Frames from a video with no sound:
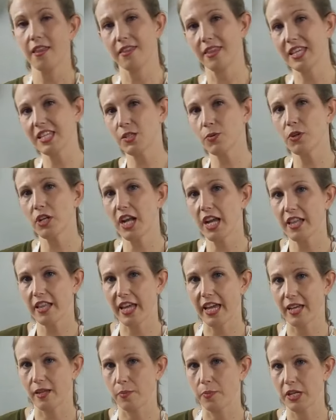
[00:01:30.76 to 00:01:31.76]
This one I
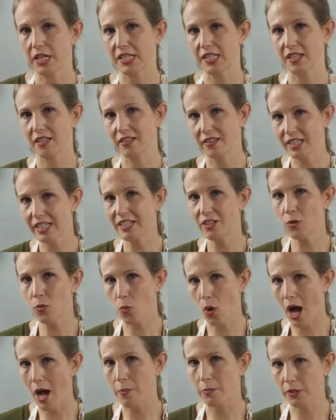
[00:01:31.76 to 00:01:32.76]
like, but it's a little
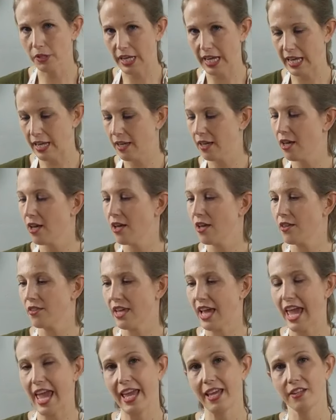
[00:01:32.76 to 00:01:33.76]
wobbly.
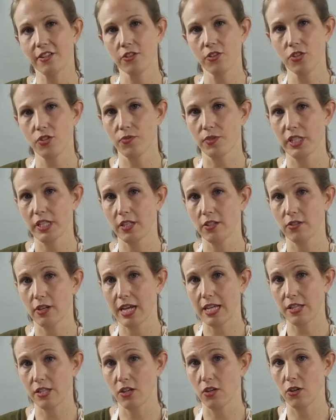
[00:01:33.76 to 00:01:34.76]
The handle's really
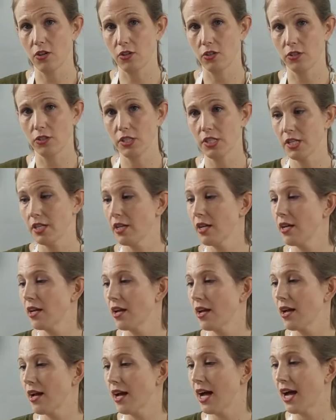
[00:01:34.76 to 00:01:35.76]
great to hold.
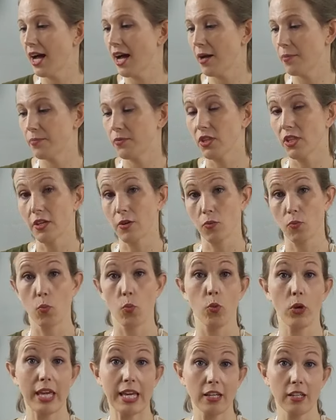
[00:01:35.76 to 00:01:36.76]
The
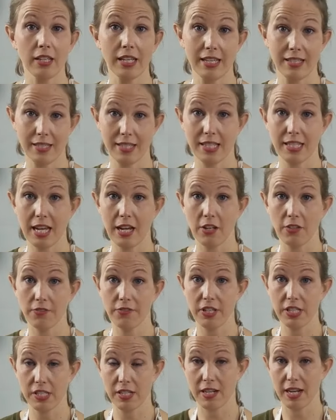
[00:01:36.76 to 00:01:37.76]
wheel itself
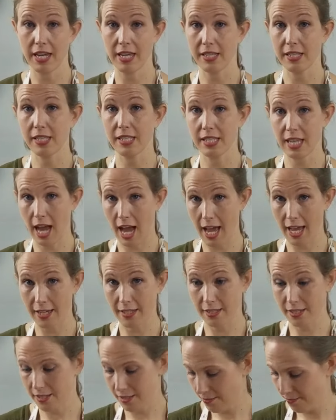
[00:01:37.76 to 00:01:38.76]
is a nice
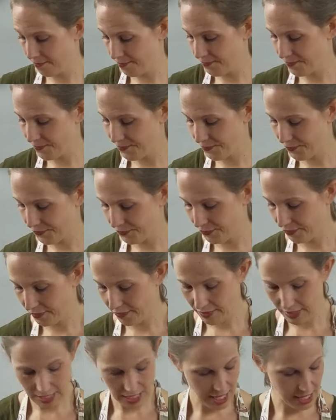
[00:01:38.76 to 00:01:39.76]
size.
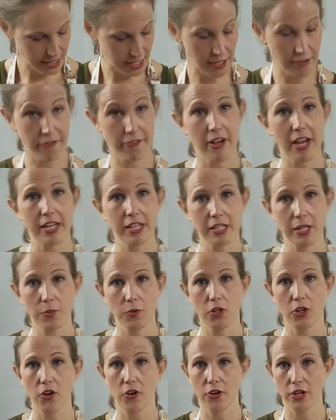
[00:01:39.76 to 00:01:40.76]
And then finally
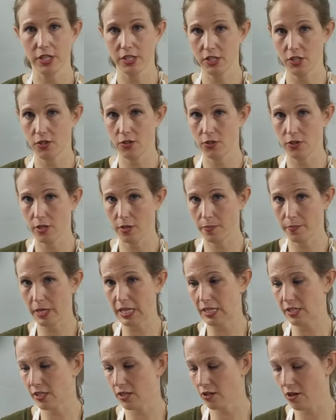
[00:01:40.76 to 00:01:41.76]
we'll go into the
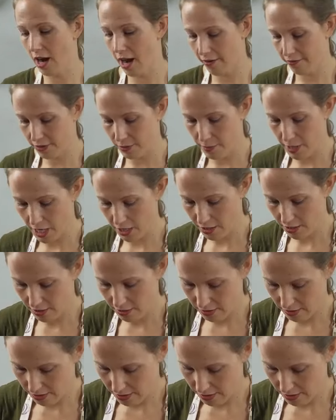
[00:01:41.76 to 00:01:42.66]
Pizza Craft model.